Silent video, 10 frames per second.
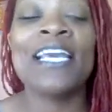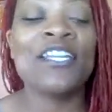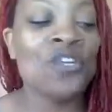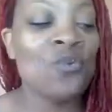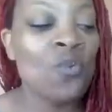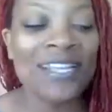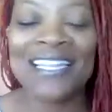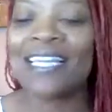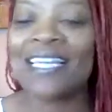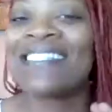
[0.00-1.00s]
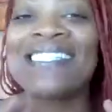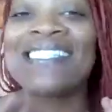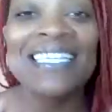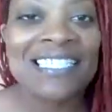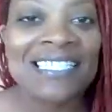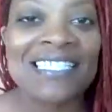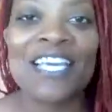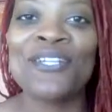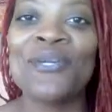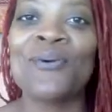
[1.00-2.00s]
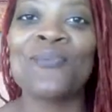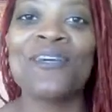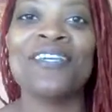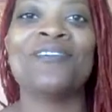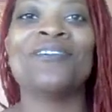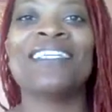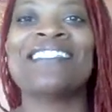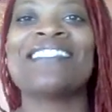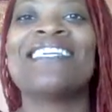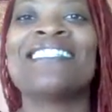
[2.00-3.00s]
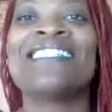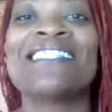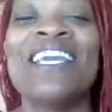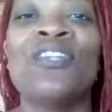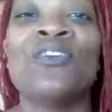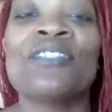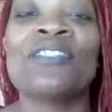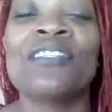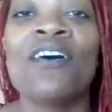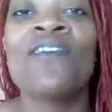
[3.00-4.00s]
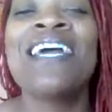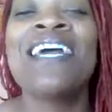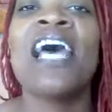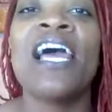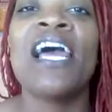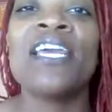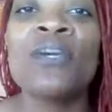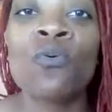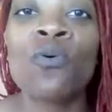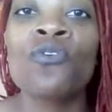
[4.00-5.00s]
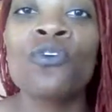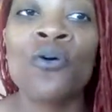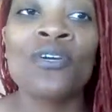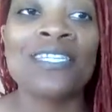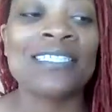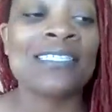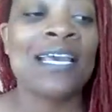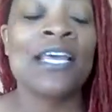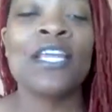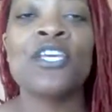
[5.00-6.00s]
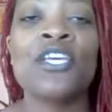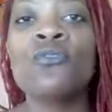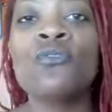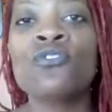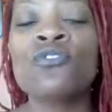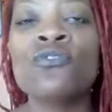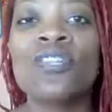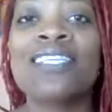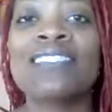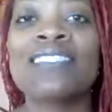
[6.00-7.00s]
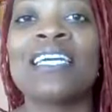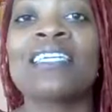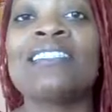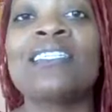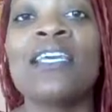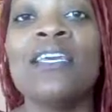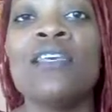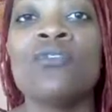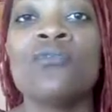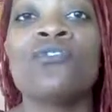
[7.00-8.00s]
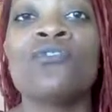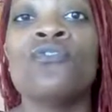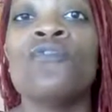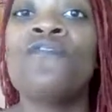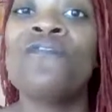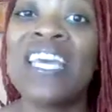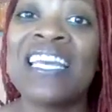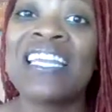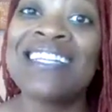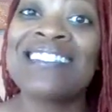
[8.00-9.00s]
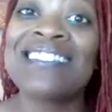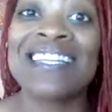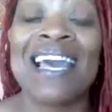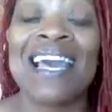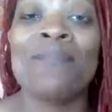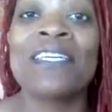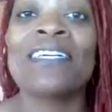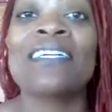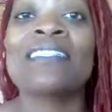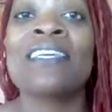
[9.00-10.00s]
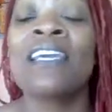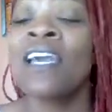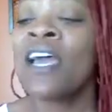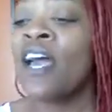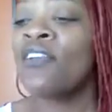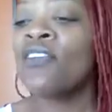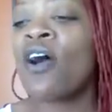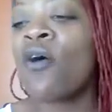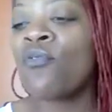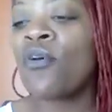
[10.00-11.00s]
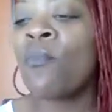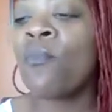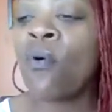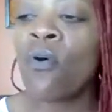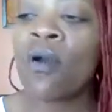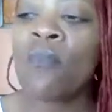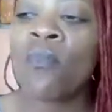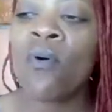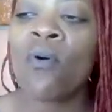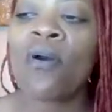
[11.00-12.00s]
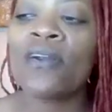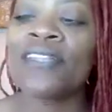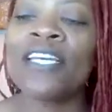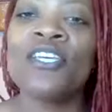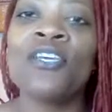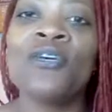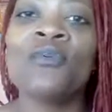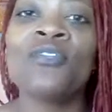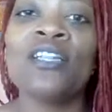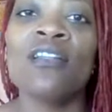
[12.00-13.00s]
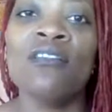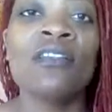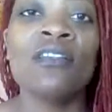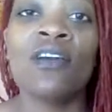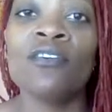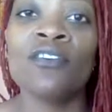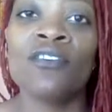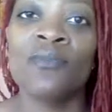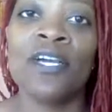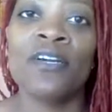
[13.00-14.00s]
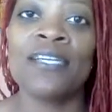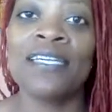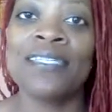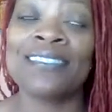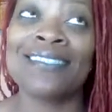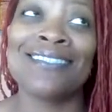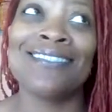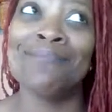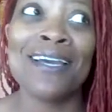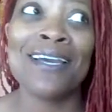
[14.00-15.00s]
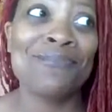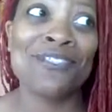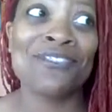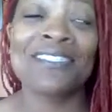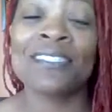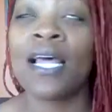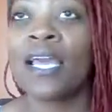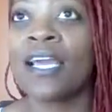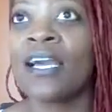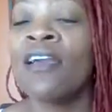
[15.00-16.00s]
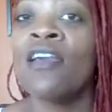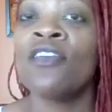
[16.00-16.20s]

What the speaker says: and you want that syncness in your will, the syncness in yourself, that equal yokeness, that you do things that continue to feed into that. Because the more and more the longer and longer you married, sometimes you're just like,